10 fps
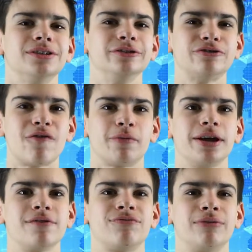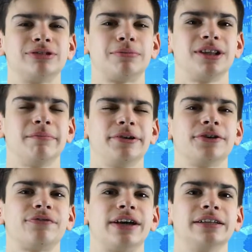drove away from some of the
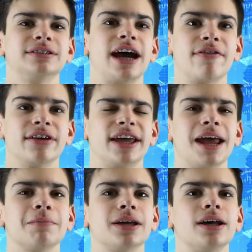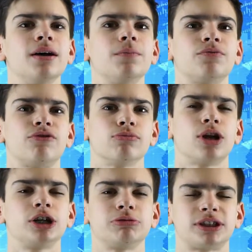bigger fans, and the game lineup from
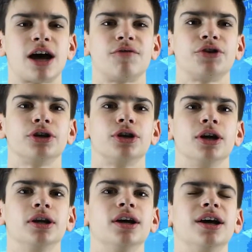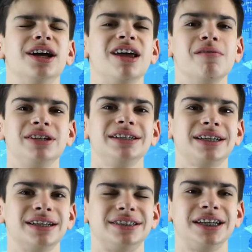launch was not very good. It was
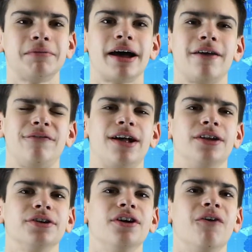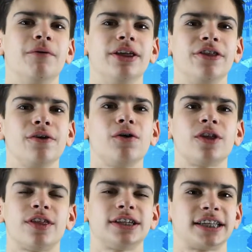easy to see why it failed, when the only
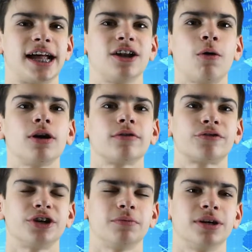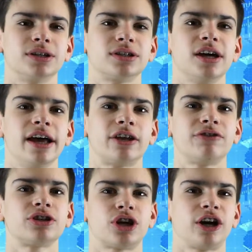things it had going for it was
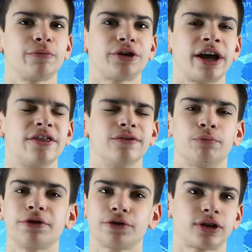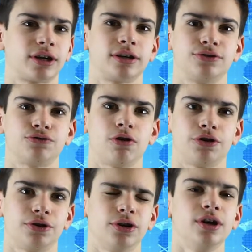increased hardware and the weird-looking
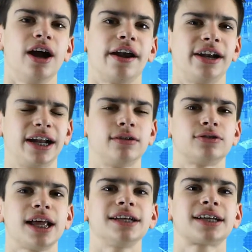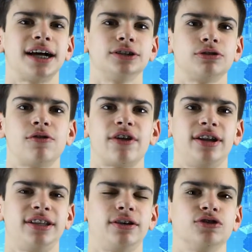controller. Nintendo's last console, the
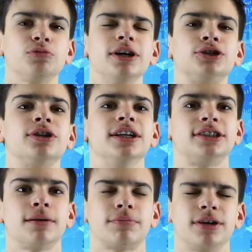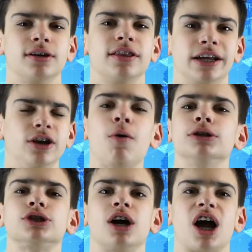Nintendo Switch, did something that no one
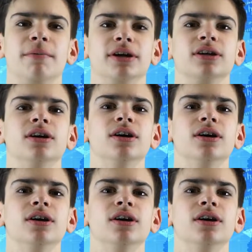saw coming.